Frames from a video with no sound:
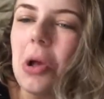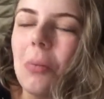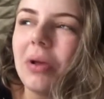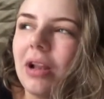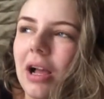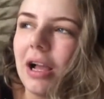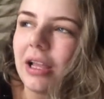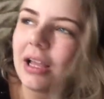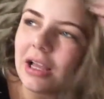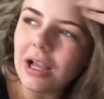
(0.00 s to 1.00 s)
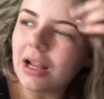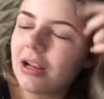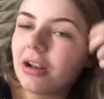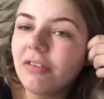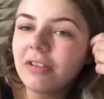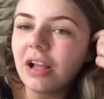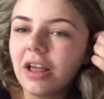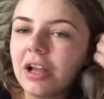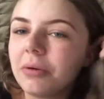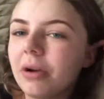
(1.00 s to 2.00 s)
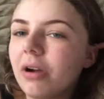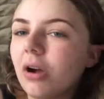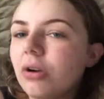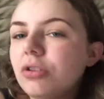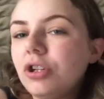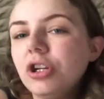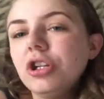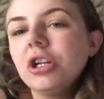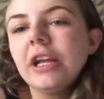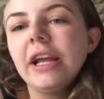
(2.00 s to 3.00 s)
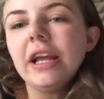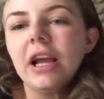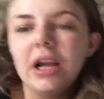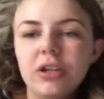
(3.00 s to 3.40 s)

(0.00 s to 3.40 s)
but, like, I don't know if it's like that anywhere else. Usually, I